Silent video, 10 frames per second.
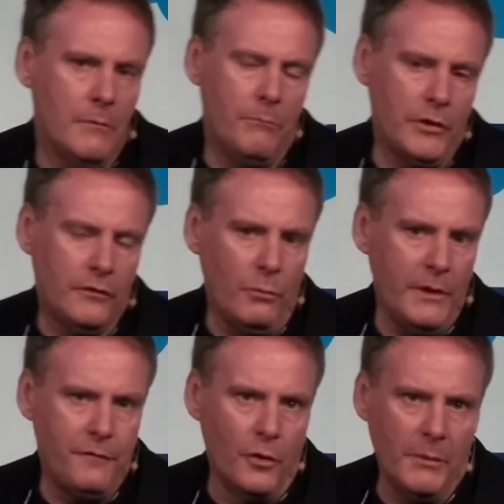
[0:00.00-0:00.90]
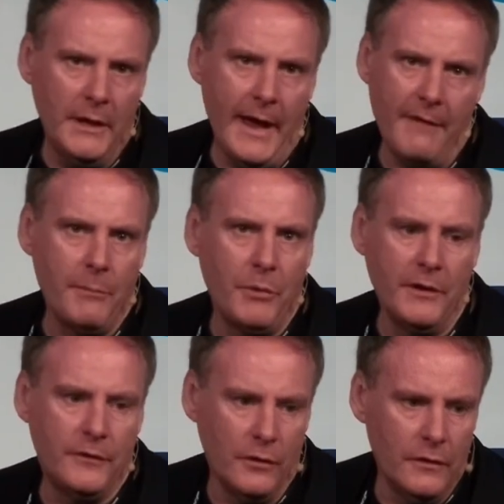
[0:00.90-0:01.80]
But so informally,
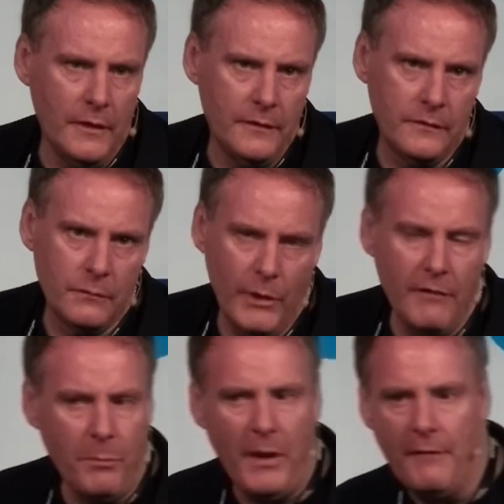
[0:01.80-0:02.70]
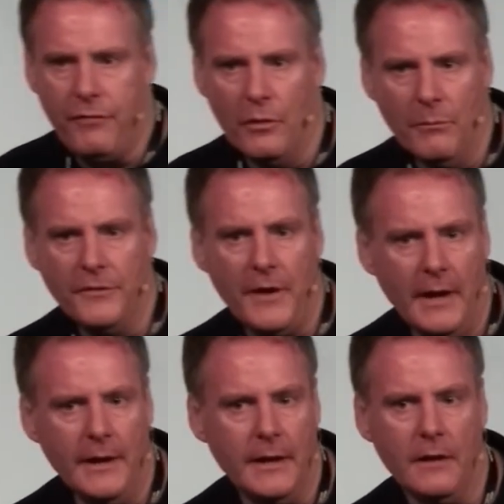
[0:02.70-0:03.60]
everybody's doing this. We have a platform that's
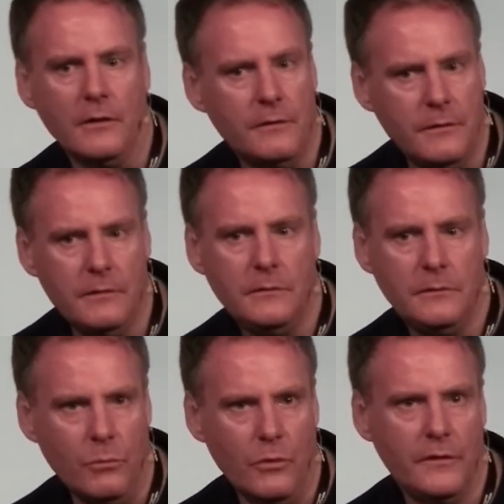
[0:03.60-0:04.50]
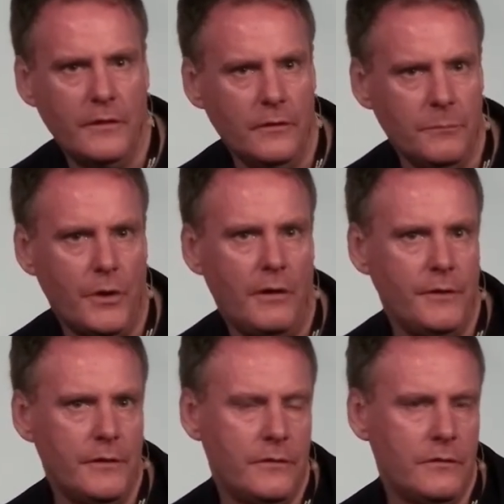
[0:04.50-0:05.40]
highly geared towards sales and
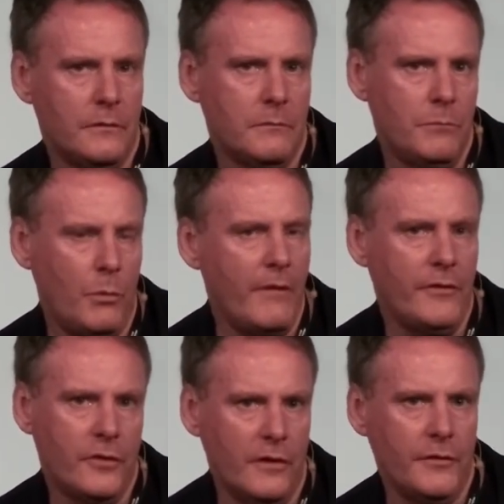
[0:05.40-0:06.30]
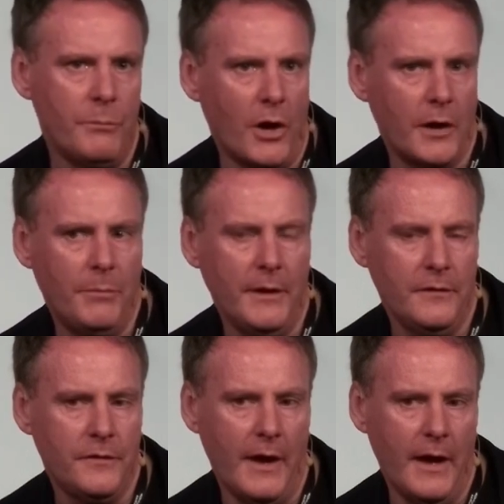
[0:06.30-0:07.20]
profits, but we have a service
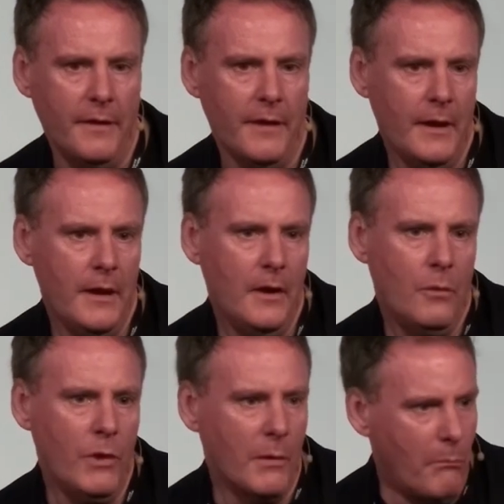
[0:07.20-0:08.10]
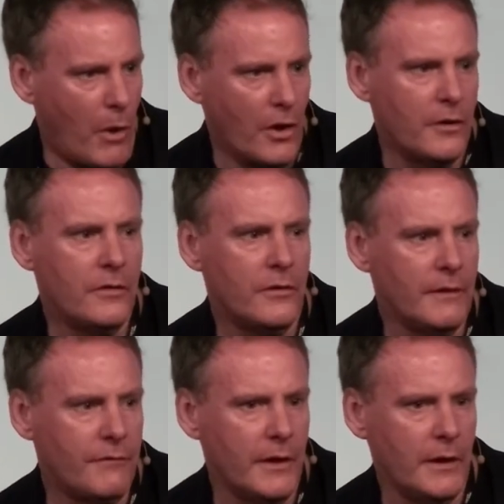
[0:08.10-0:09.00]
marketplace that we are
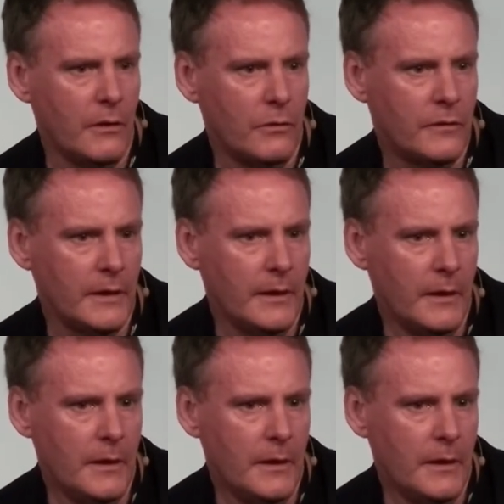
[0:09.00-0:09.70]
monitoring very closely,